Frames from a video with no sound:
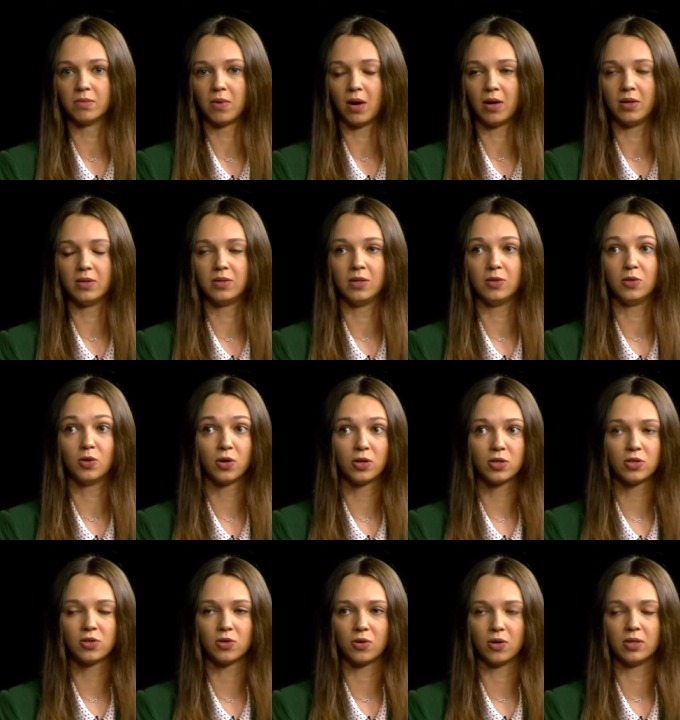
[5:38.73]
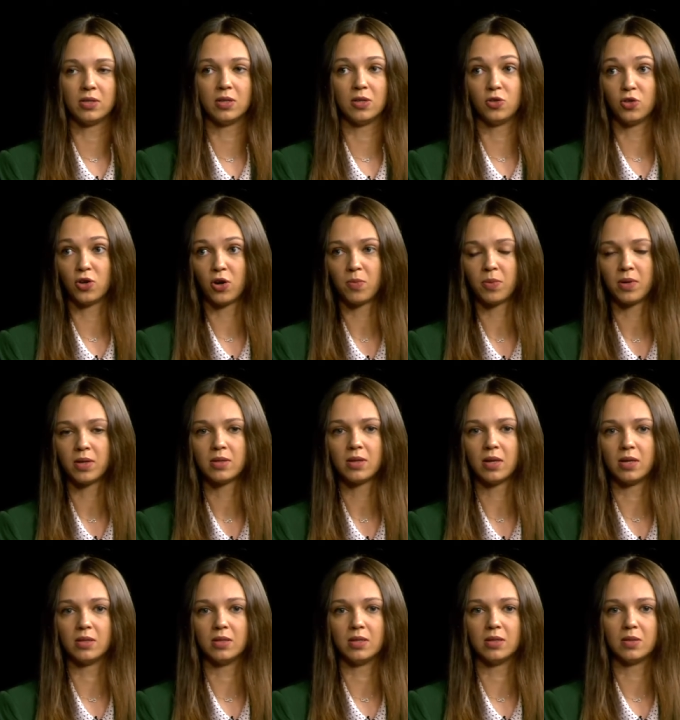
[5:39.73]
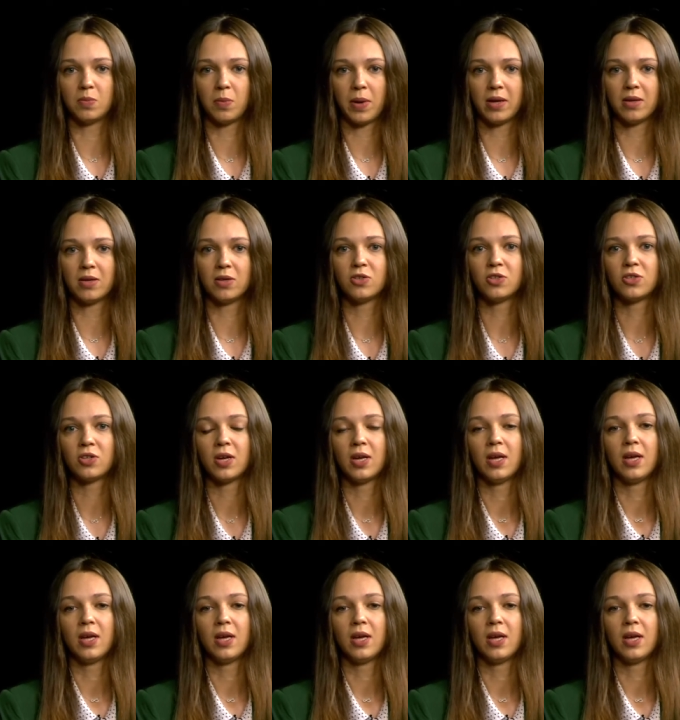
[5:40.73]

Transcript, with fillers: RT Deutsch, so RT German, RT mm-hmm. Spanish.